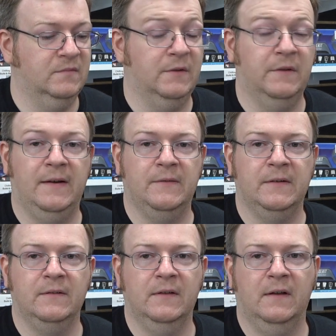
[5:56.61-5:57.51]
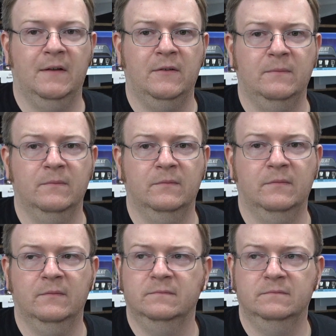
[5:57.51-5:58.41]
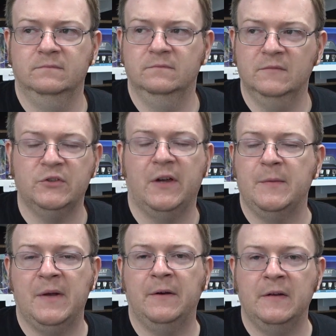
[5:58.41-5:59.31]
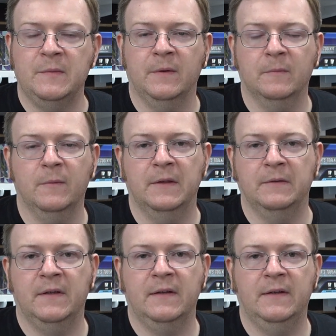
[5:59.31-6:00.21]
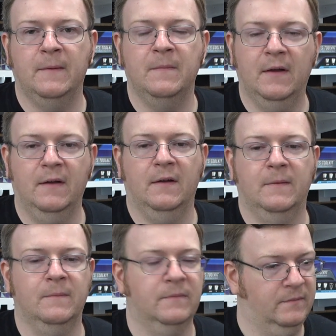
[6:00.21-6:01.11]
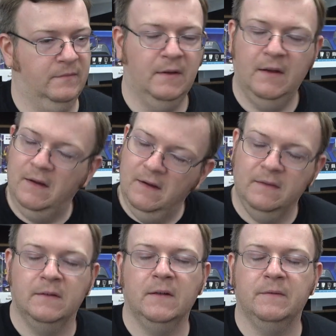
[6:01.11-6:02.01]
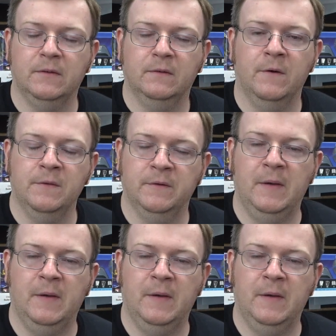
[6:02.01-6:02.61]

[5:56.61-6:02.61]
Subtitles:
they're not even shy about it anymore, where they're saying, yeah, this stuff is going through